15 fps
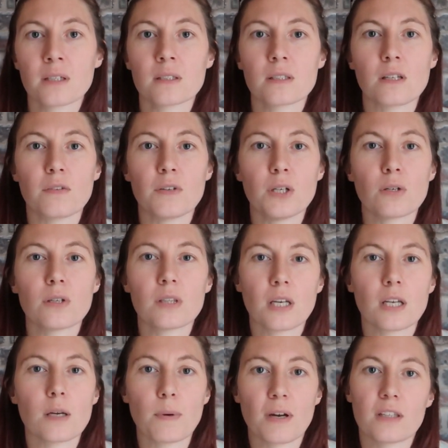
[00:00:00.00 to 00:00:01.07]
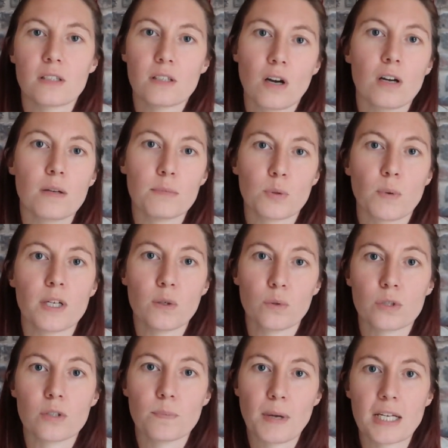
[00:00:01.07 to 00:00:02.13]
So if you can think about the times when
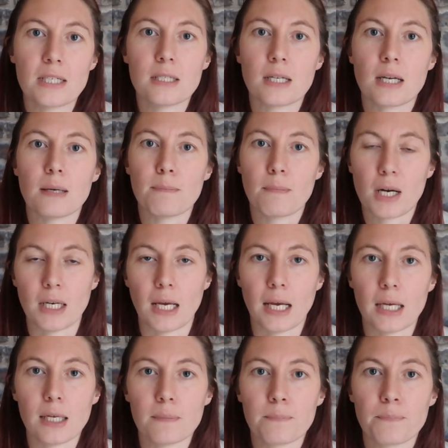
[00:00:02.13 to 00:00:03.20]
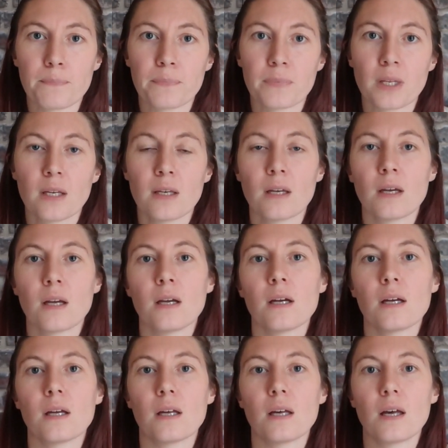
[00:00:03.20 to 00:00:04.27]
you're spending money,
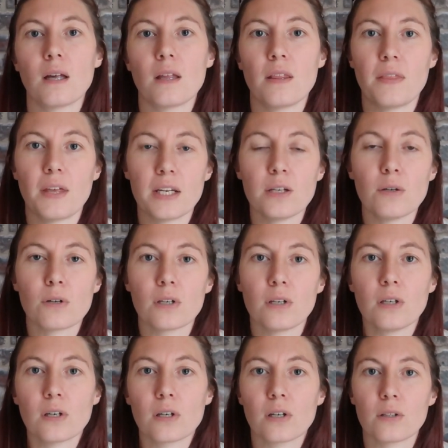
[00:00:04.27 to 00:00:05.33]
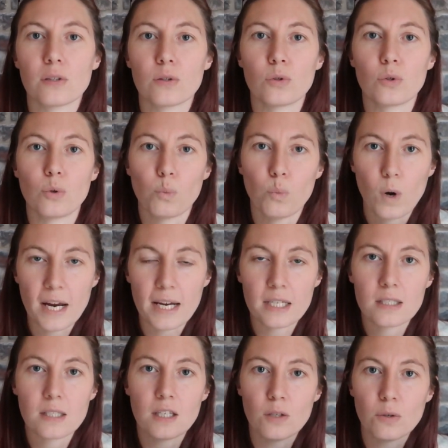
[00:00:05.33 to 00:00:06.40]
then you can look at the
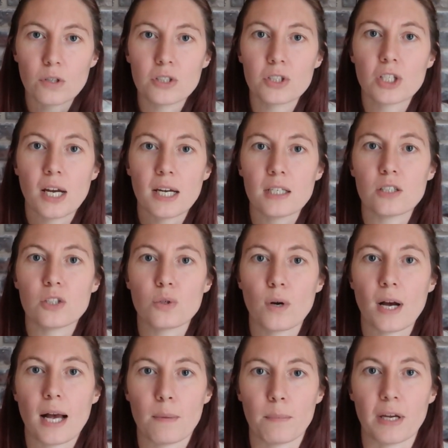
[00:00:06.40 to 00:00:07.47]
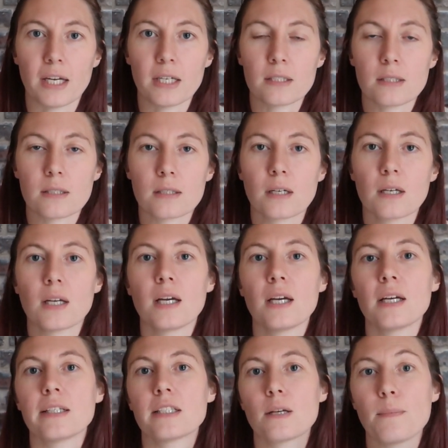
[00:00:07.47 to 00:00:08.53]
ways that you could change your habits
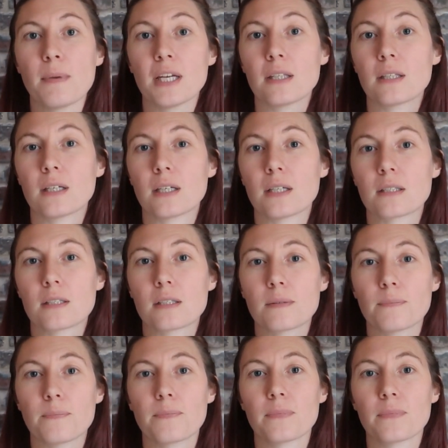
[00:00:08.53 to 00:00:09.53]
to make things